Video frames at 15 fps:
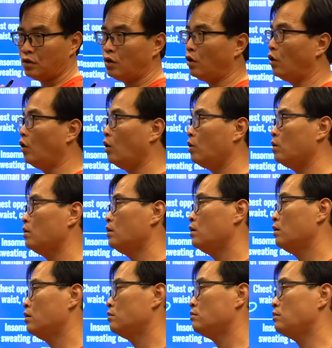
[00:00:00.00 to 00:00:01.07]
Or
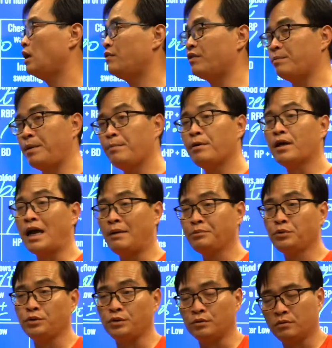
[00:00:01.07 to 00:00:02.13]
if the people come
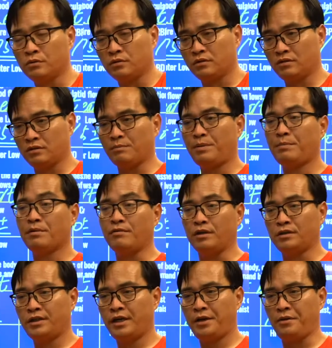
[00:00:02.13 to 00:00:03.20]
to you, the people will
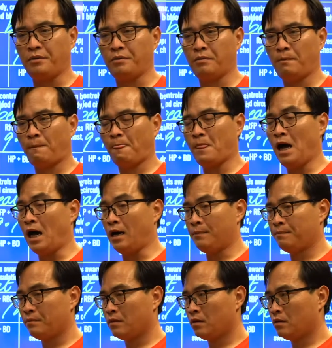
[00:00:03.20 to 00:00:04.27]
tell you, ah,
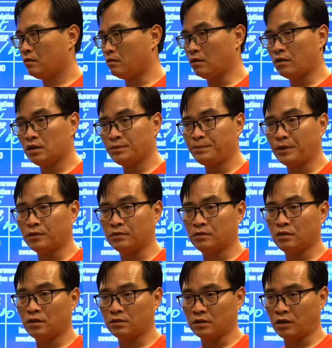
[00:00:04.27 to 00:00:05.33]
the
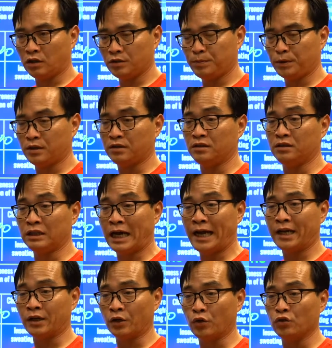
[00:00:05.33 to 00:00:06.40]
hospital
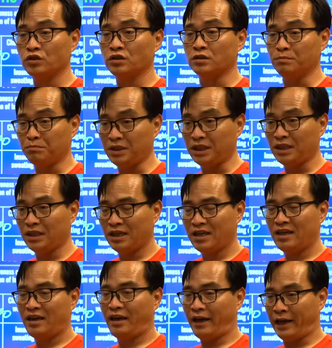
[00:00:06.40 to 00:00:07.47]
diagnosed me
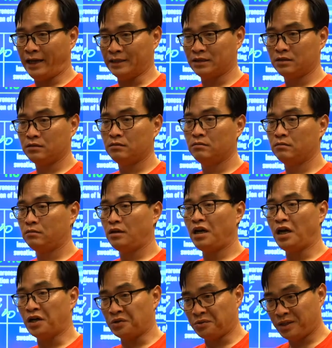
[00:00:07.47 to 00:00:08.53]
as
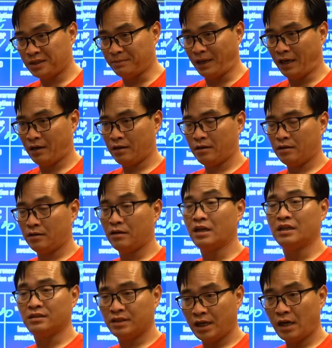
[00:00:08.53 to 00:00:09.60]
arrhythmia. They
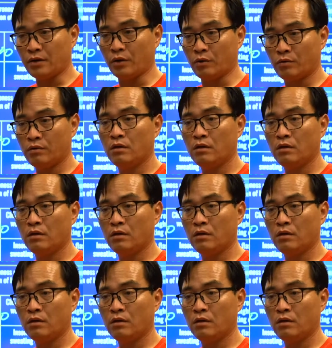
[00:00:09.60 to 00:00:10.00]
can tell you.